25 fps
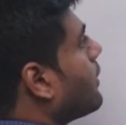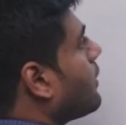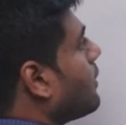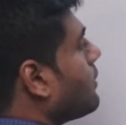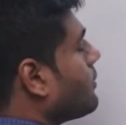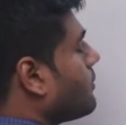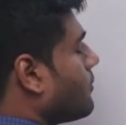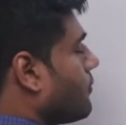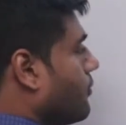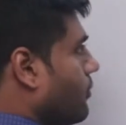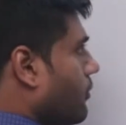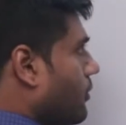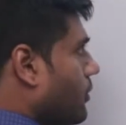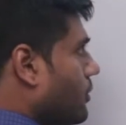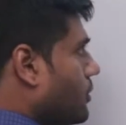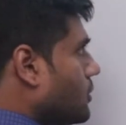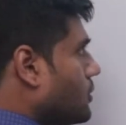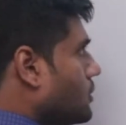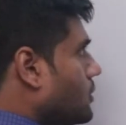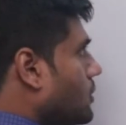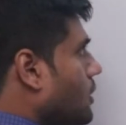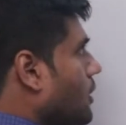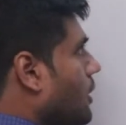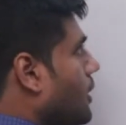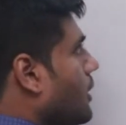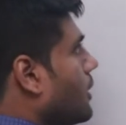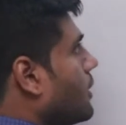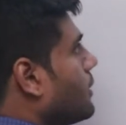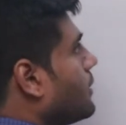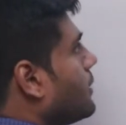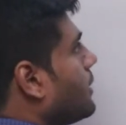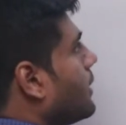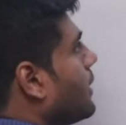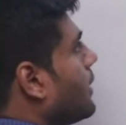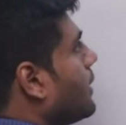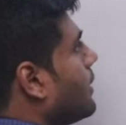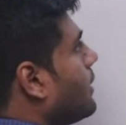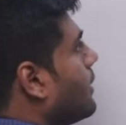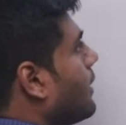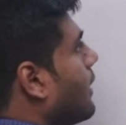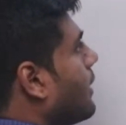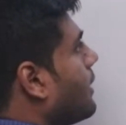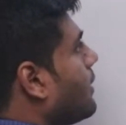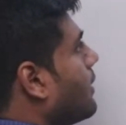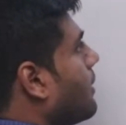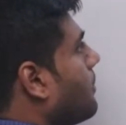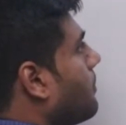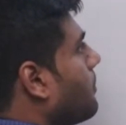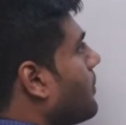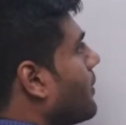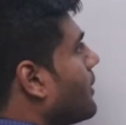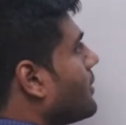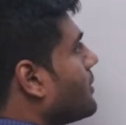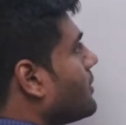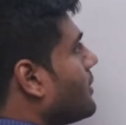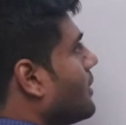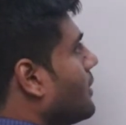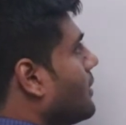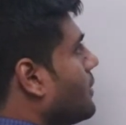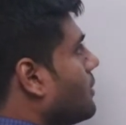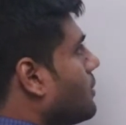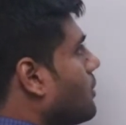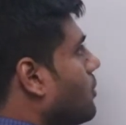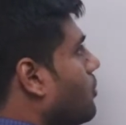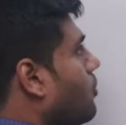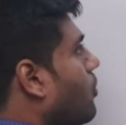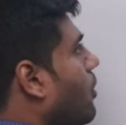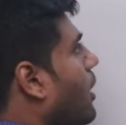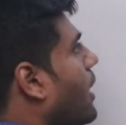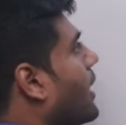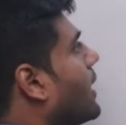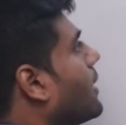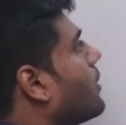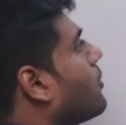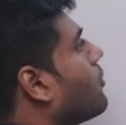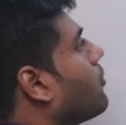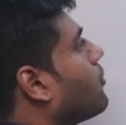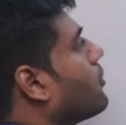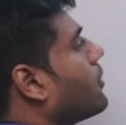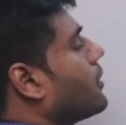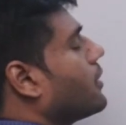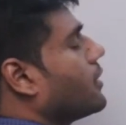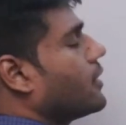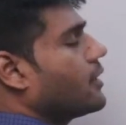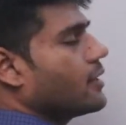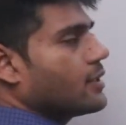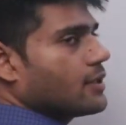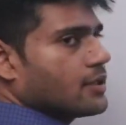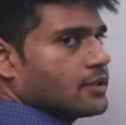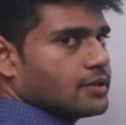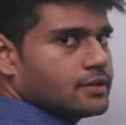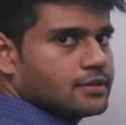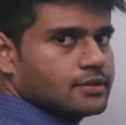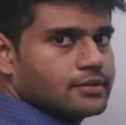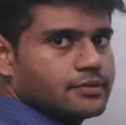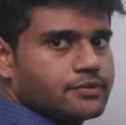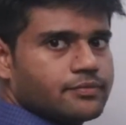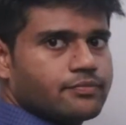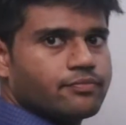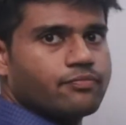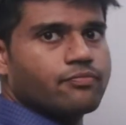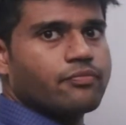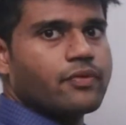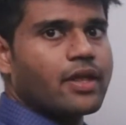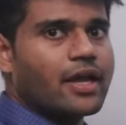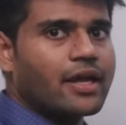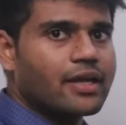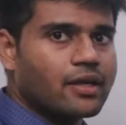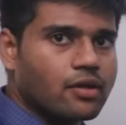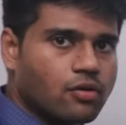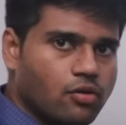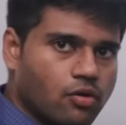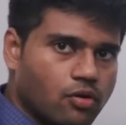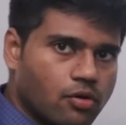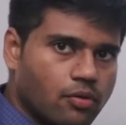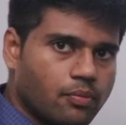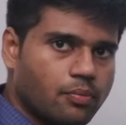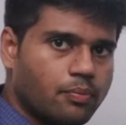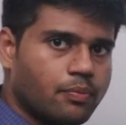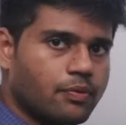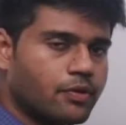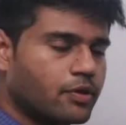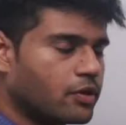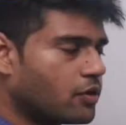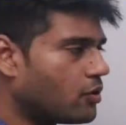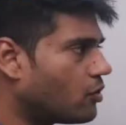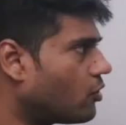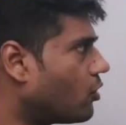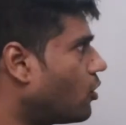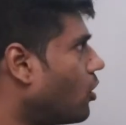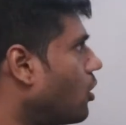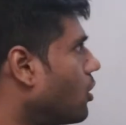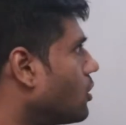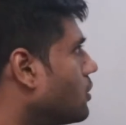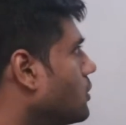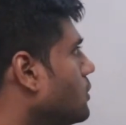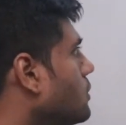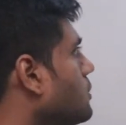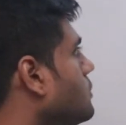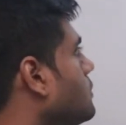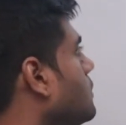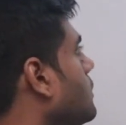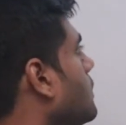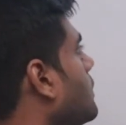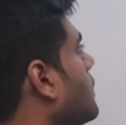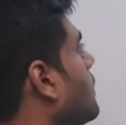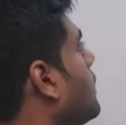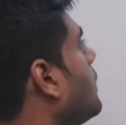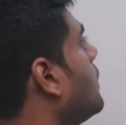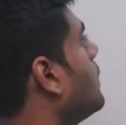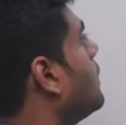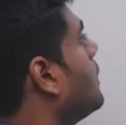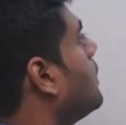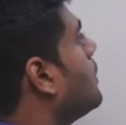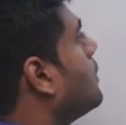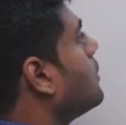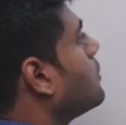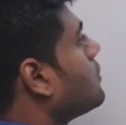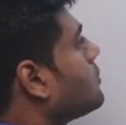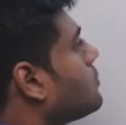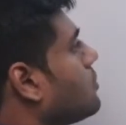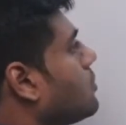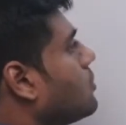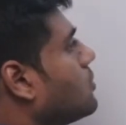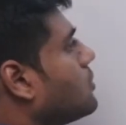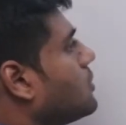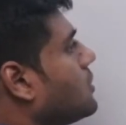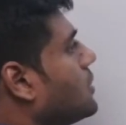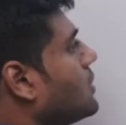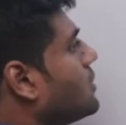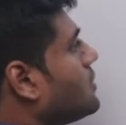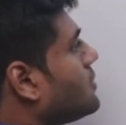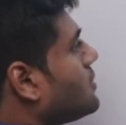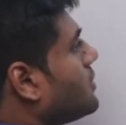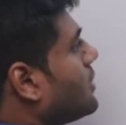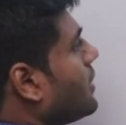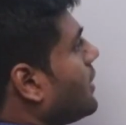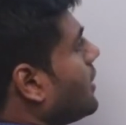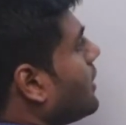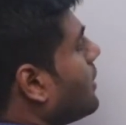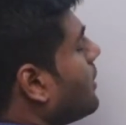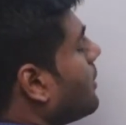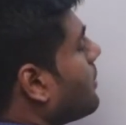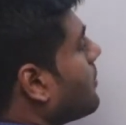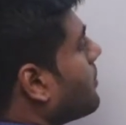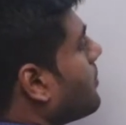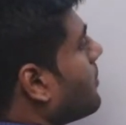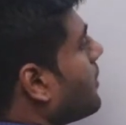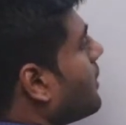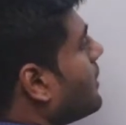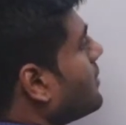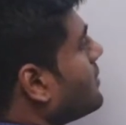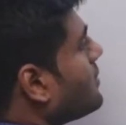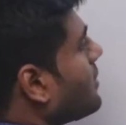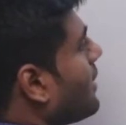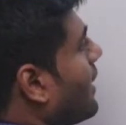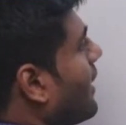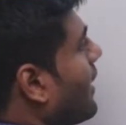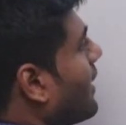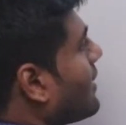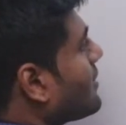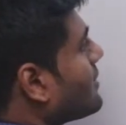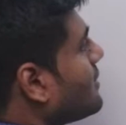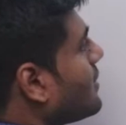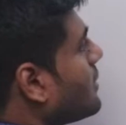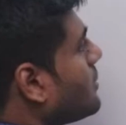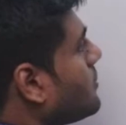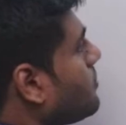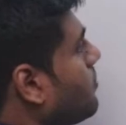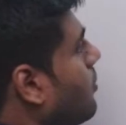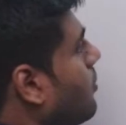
at first, then I represent the y coordinate. I hope you got this thing. So this thing means x is